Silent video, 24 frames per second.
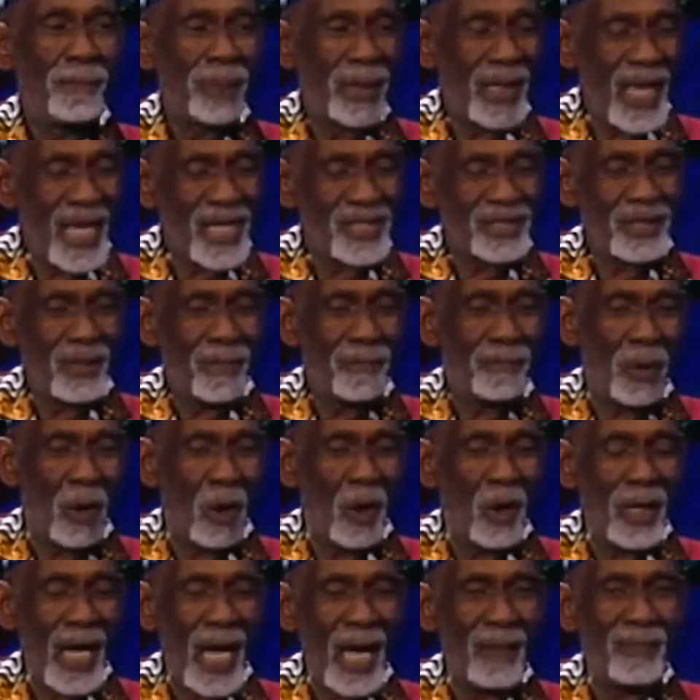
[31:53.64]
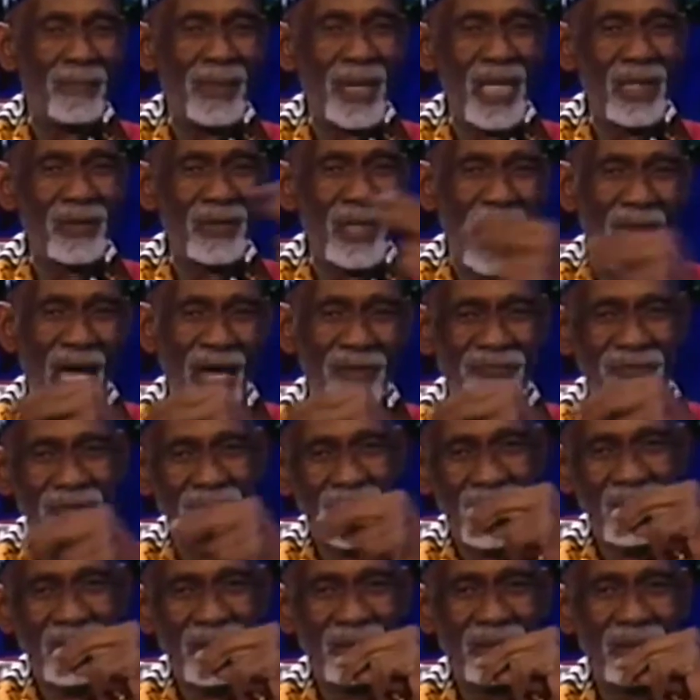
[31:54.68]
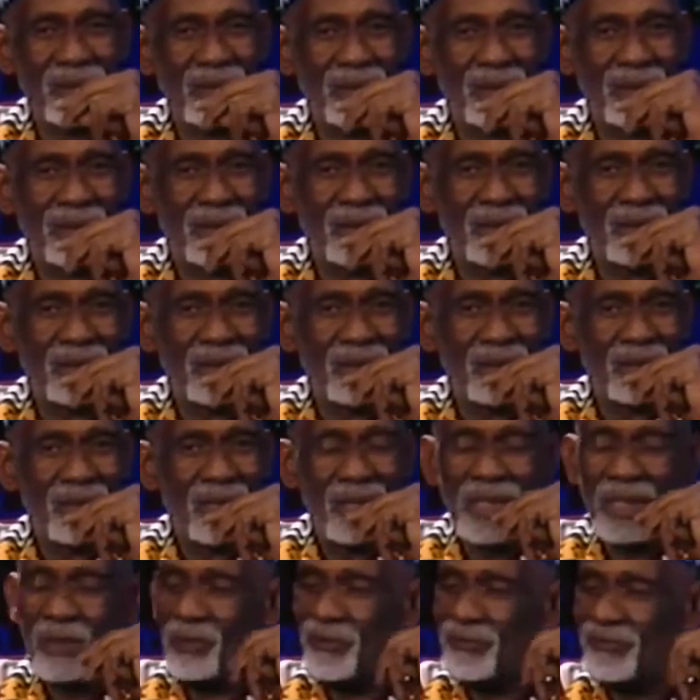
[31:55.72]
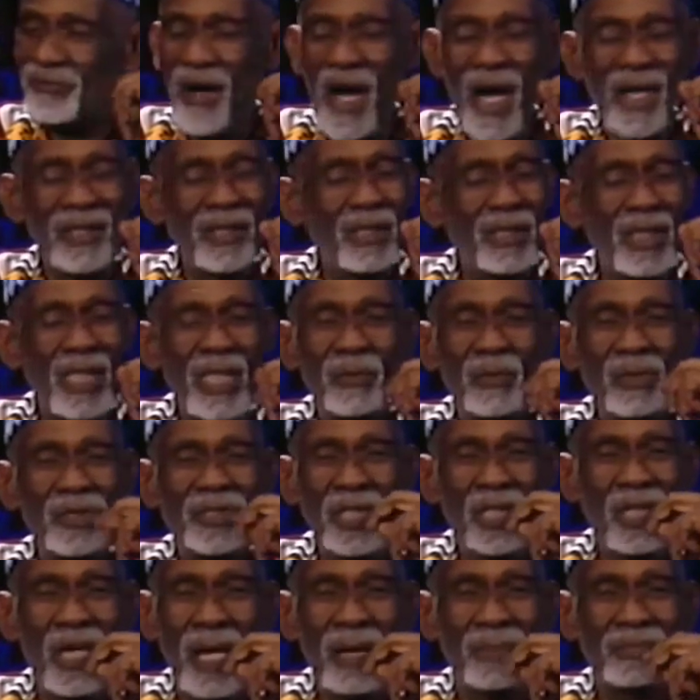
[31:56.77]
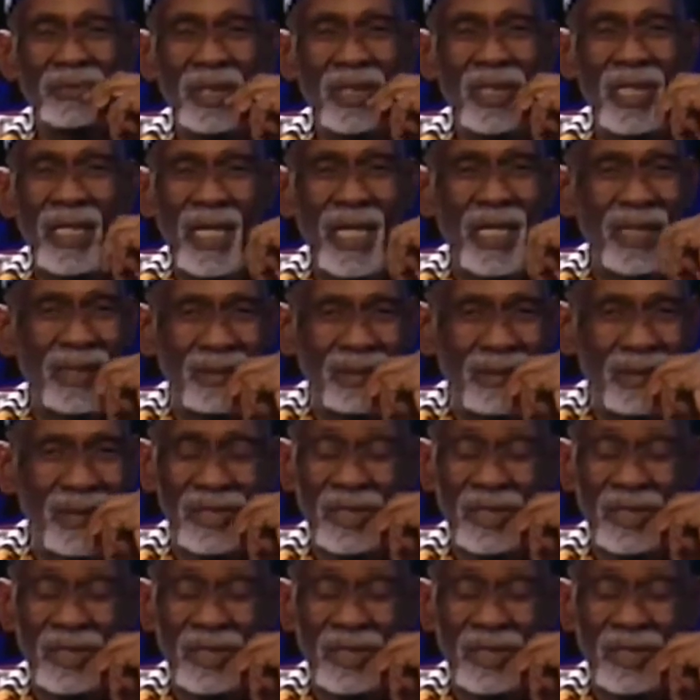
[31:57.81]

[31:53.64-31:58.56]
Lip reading: Place the polar bear in Africa. You would find that he would succumb to the heat.